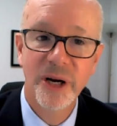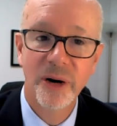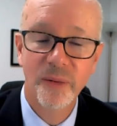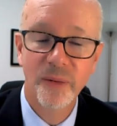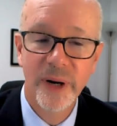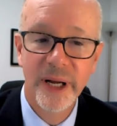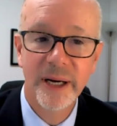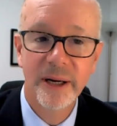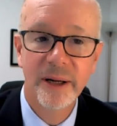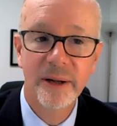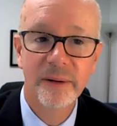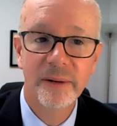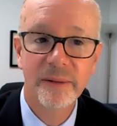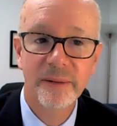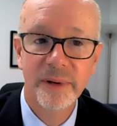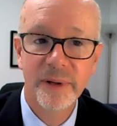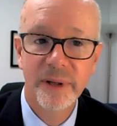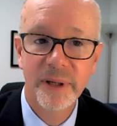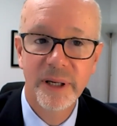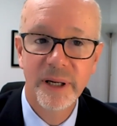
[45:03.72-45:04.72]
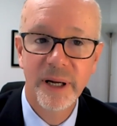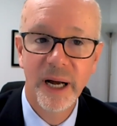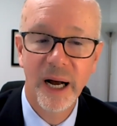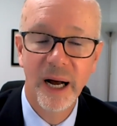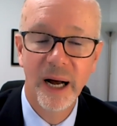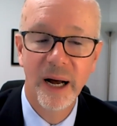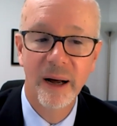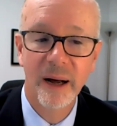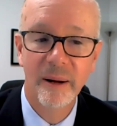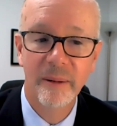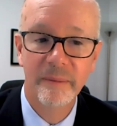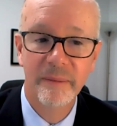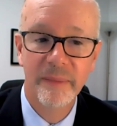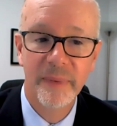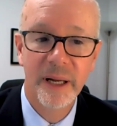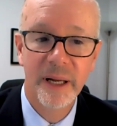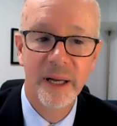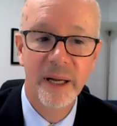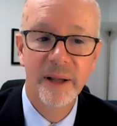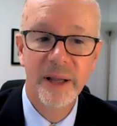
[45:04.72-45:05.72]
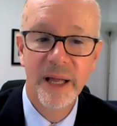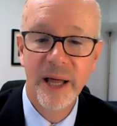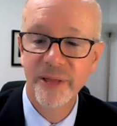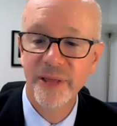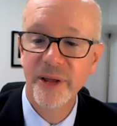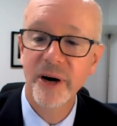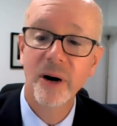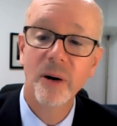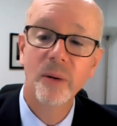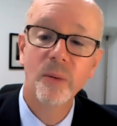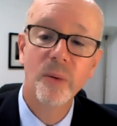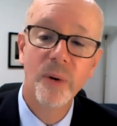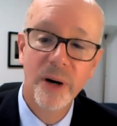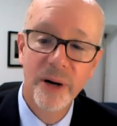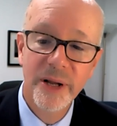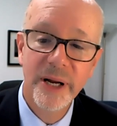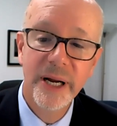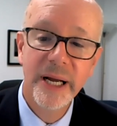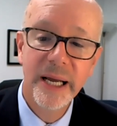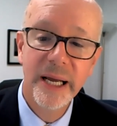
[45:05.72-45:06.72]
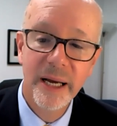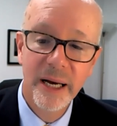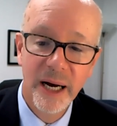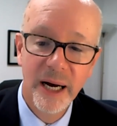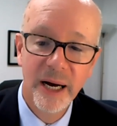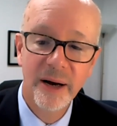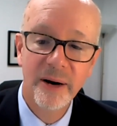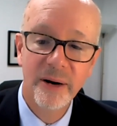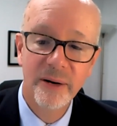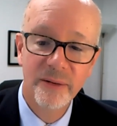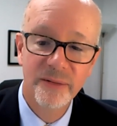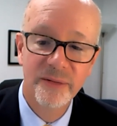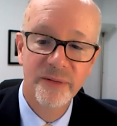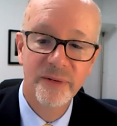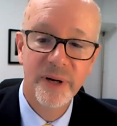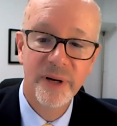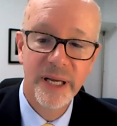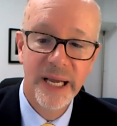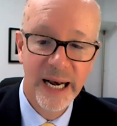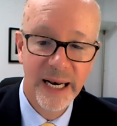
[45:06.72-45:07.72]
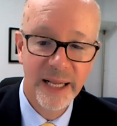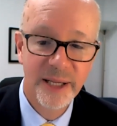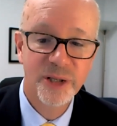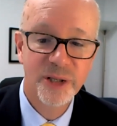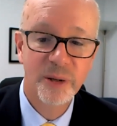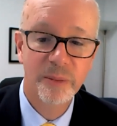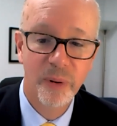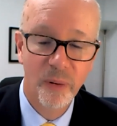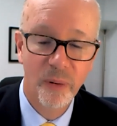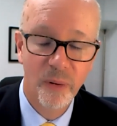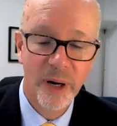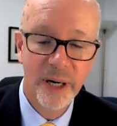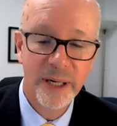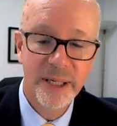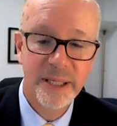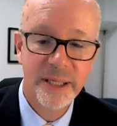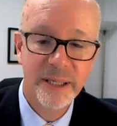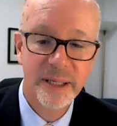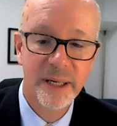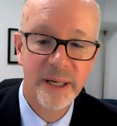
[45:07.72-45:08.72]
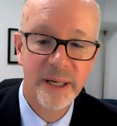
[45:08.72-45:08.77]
are real, that they're worthy of getting support,